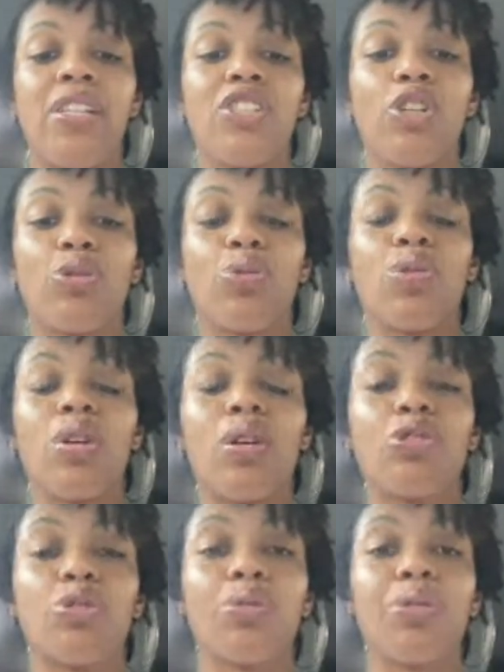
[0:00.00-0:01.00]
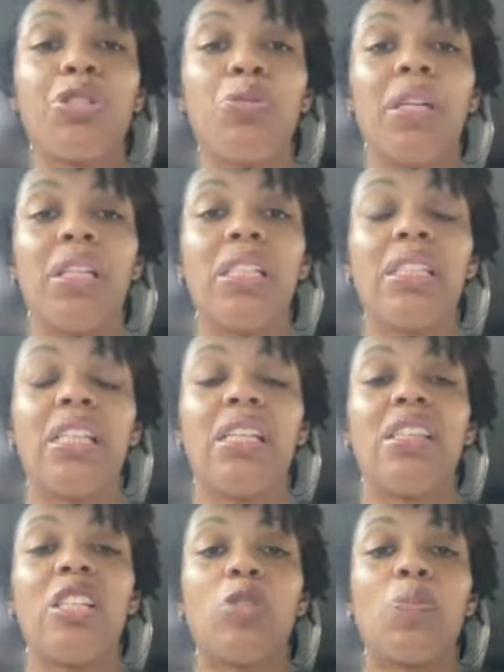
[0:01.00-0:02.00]
So through cultural humility,
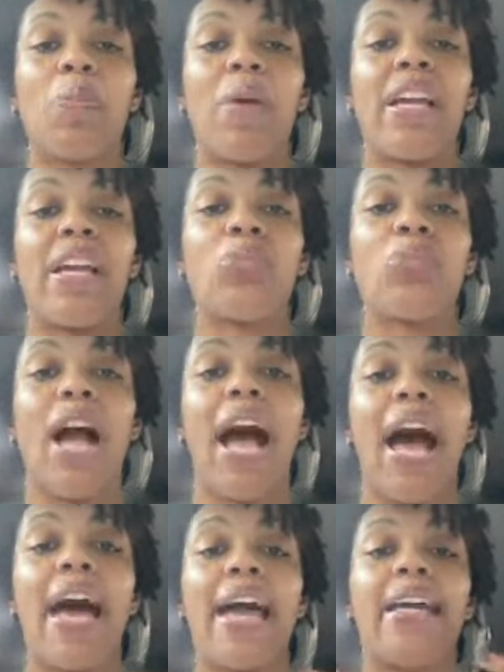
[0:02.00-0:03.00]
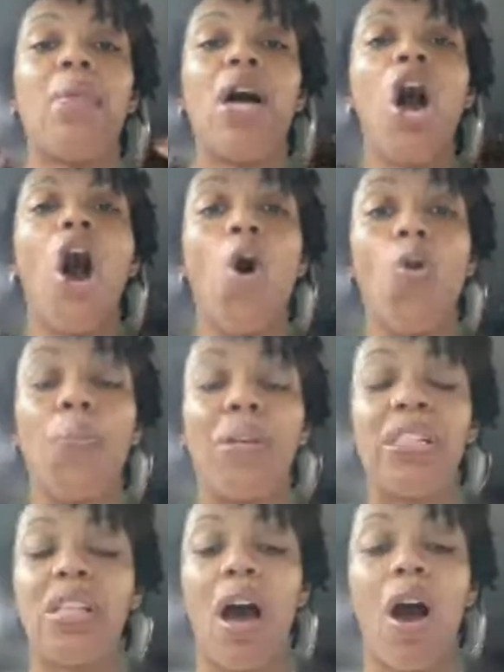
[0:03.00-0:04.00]
the space where I am
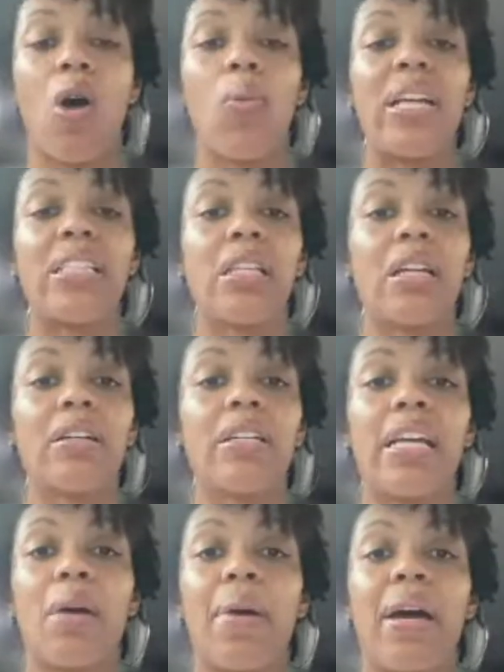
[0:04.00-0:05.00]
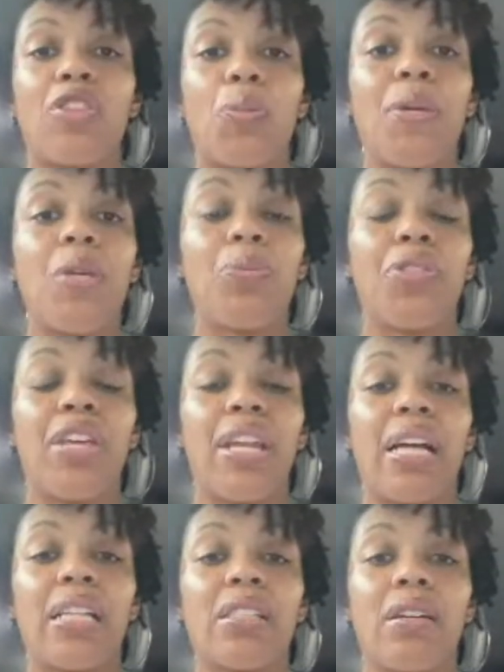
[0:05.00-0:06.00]
open to always learning about the people that
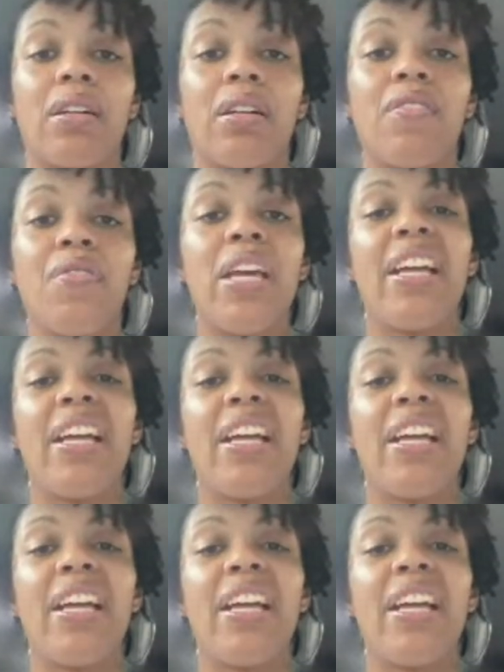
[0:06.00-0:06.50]
I serve,